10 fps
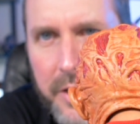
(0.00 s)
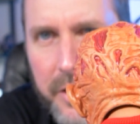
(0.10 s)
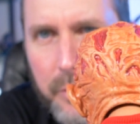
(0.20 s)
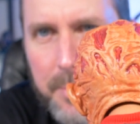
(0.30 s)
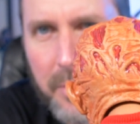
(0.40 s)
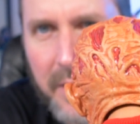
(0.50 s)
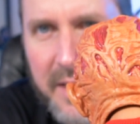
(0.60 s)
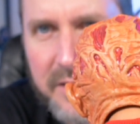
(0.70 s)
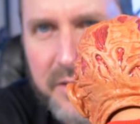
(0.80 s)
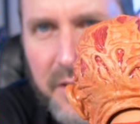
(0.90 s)
you
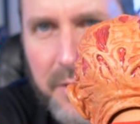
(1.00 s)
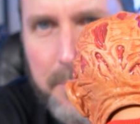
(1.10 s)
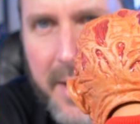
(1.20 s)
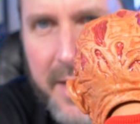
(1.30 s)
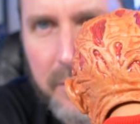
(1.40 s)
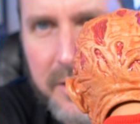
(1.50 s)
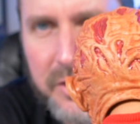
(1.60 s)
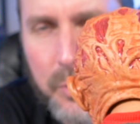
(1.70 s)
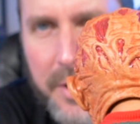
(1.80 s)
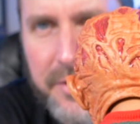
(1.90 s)
replace the
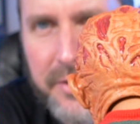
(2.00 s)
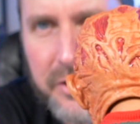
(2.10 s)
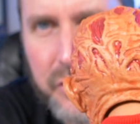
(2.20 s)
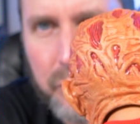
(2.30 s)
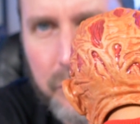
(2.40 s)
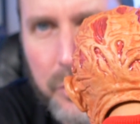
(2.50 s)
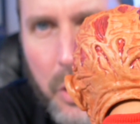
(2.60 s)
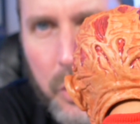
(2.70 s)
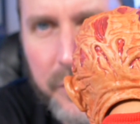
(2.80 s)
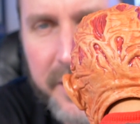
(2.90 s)
batteries with the screw
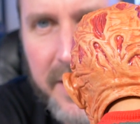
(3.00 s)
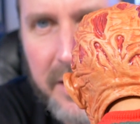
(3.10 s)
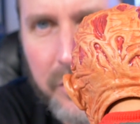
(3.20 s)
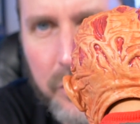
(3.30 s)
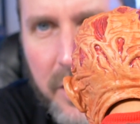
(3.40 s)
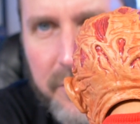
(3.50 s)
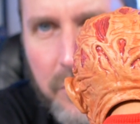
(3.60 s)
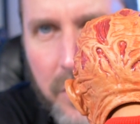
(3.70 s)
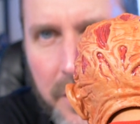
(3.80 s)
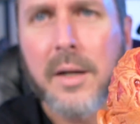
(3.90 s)
holding that little
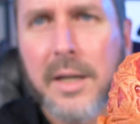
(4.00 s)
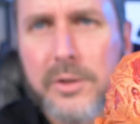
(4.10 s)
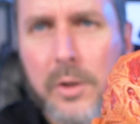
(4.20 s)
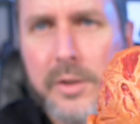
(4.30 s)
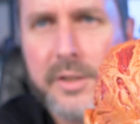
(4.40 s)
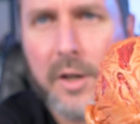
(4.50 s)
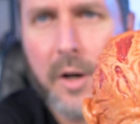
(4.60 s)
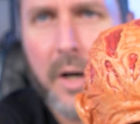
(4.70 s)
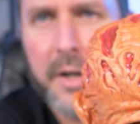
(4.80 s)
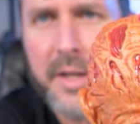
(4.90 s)
cover on. I turned it to on